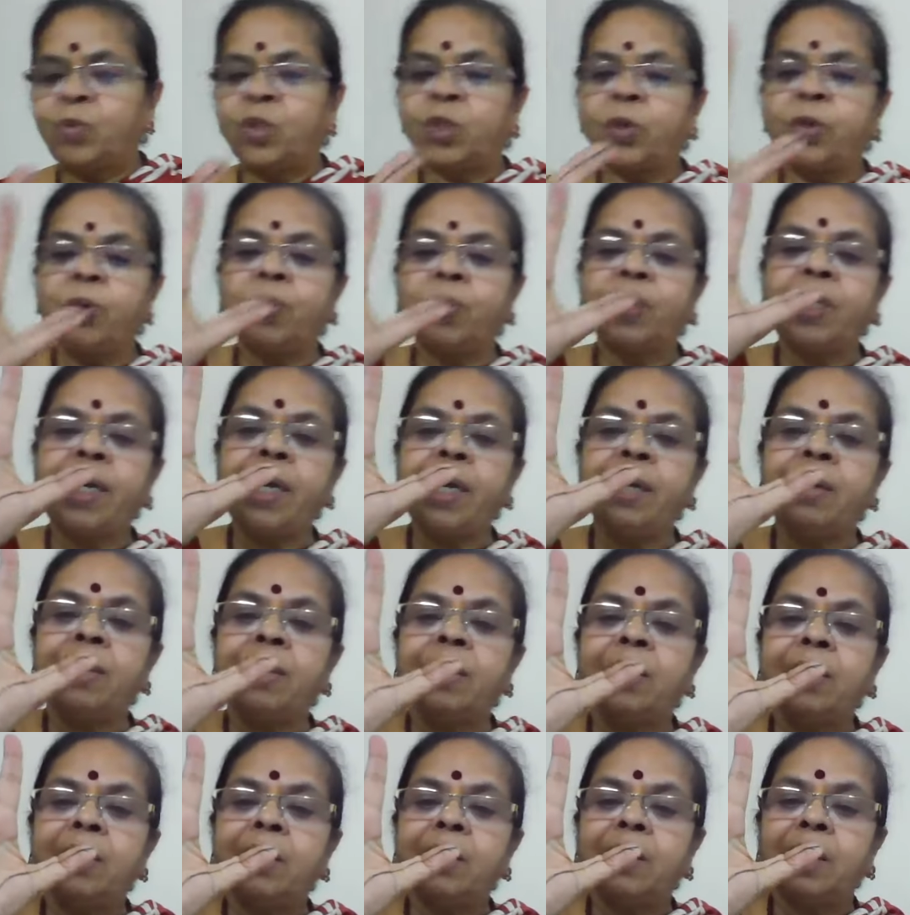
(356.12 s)
So you see,
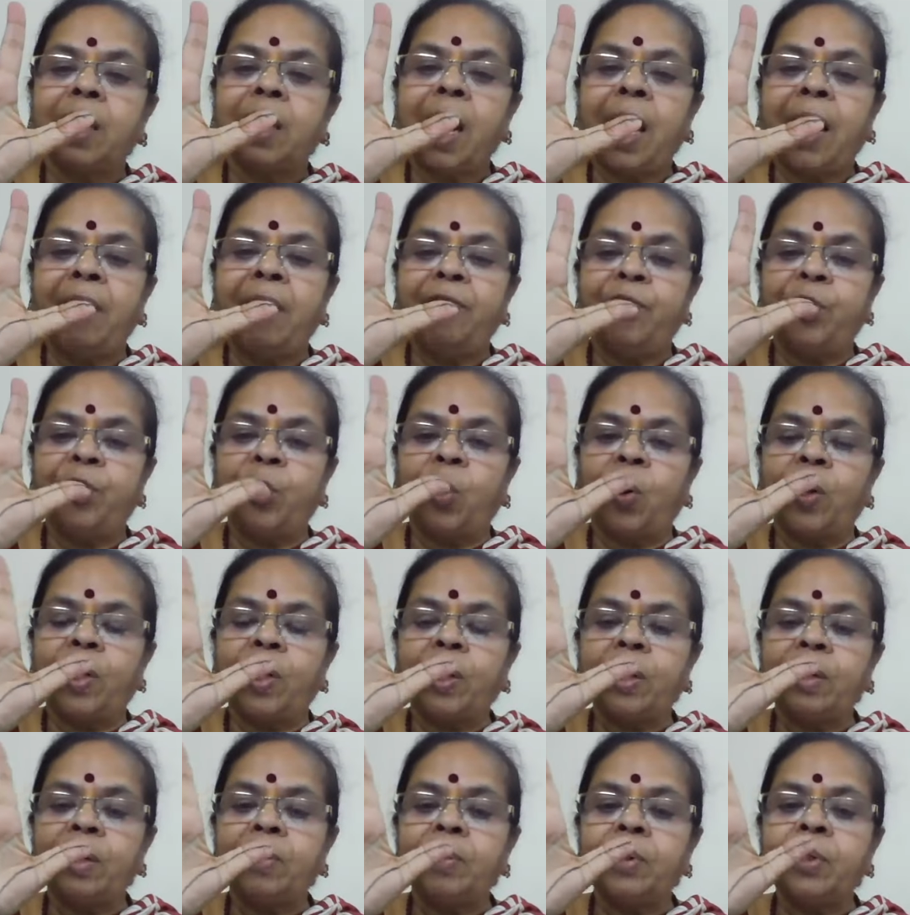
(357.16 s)
I have drawn.